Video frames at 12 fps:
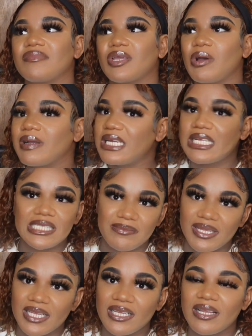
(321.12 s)
Congolese
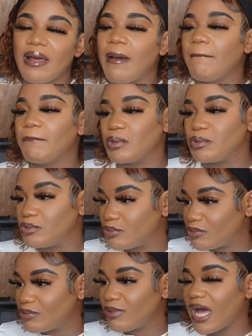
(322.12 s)
meal,
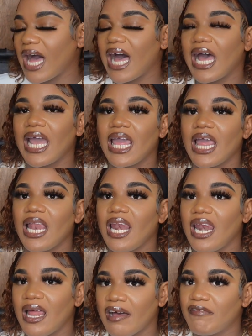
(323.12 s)
bondu. I
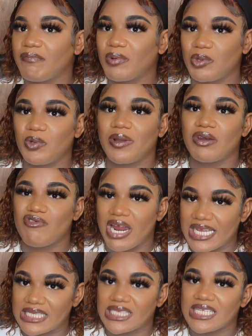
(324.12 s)
love bondu and
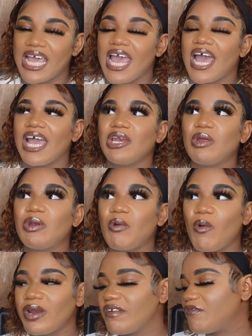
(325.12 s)
rice. And in
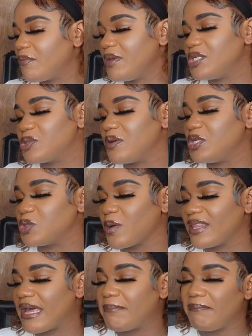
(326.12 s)
order for me to
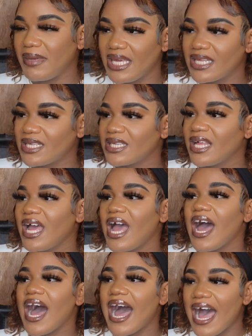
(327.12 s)
enjoy that meal,
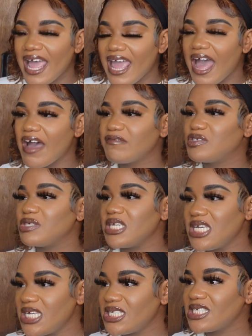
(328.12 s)
I have to
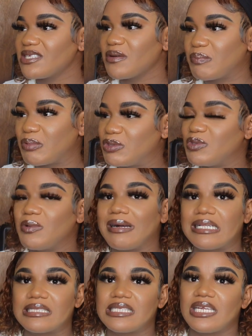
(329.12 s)
eat the bondu
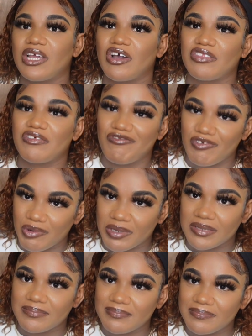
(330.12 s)
while sitting on the floor.